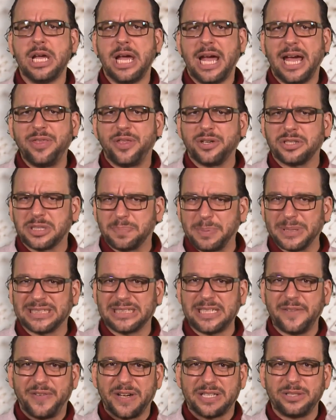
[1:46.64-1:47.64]
and their
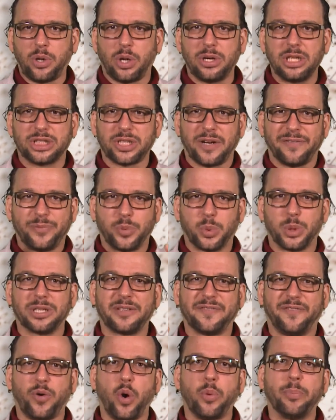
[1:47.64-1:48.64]
specific knowledge of
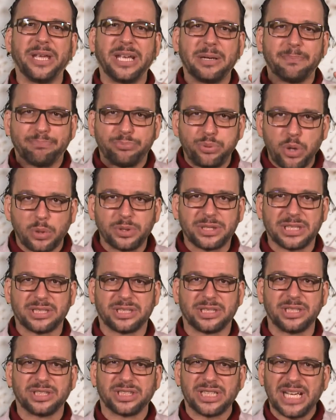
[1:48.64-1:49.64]
word-forming
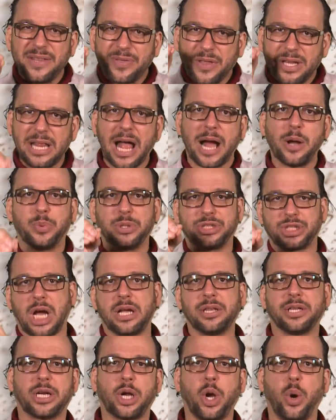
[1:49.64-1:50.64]
processes in the language
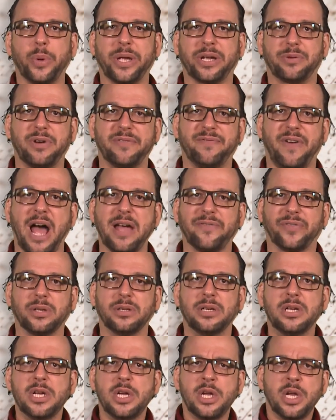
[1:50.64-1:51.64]
undergoing
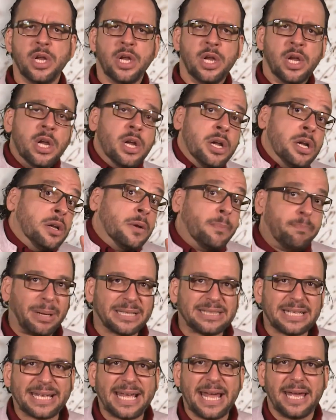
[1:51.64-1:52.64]
revival.
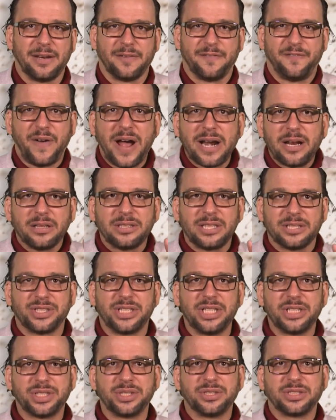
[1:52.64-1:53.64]
But again, final
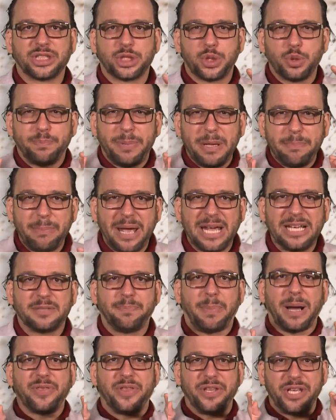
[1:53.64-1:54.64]
decisions should be
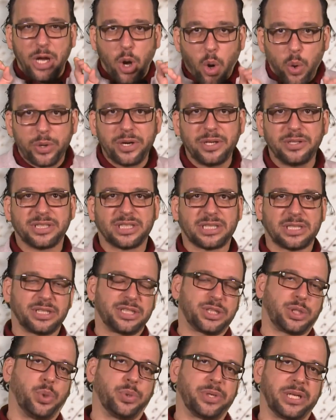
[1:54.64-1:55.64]
made by the owners,
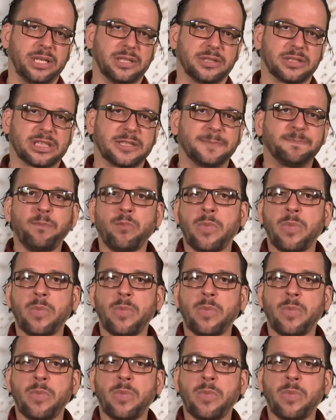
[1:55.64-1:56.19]
custodians.